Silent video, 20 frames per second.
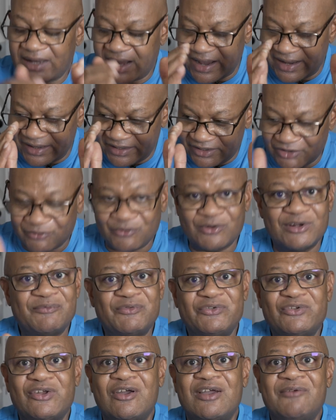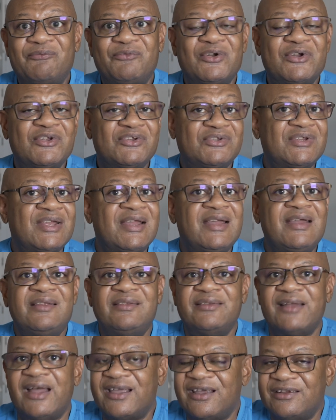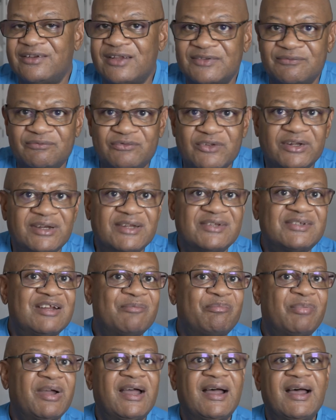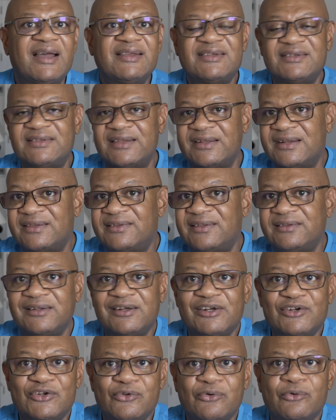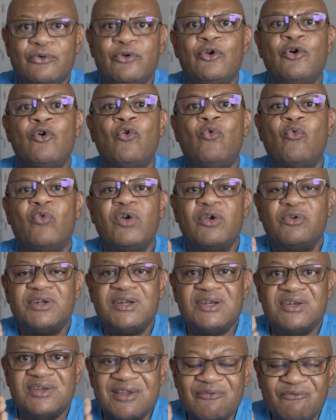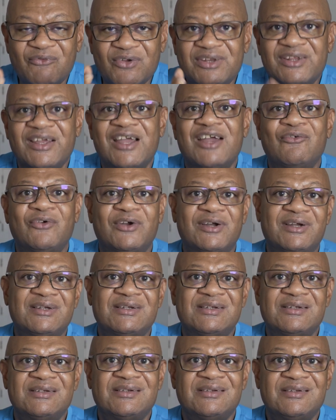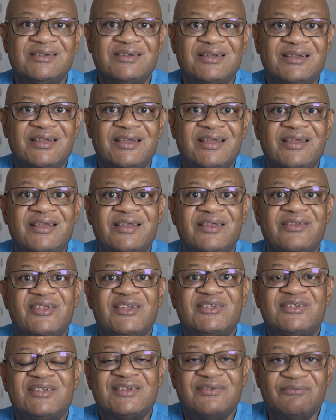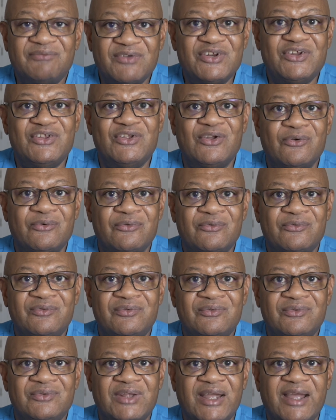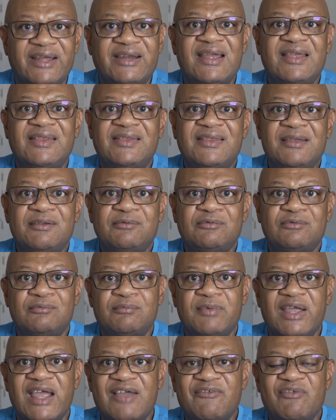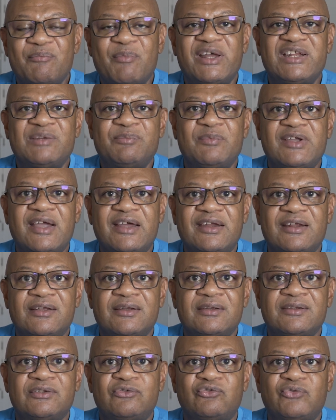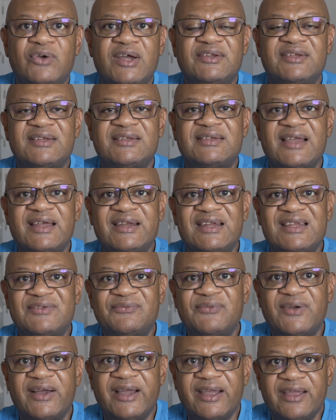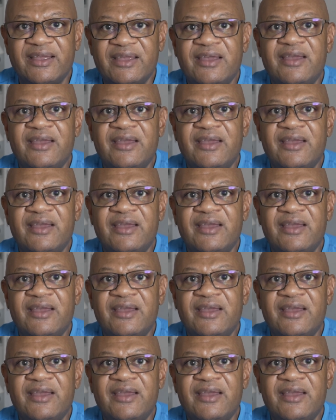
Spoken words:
I hear all the photographers, Nikon hasn't done this in the past, it's not the thing that they do. We're in a different era. This is video. And I think everybody's been kind of trying to satisfy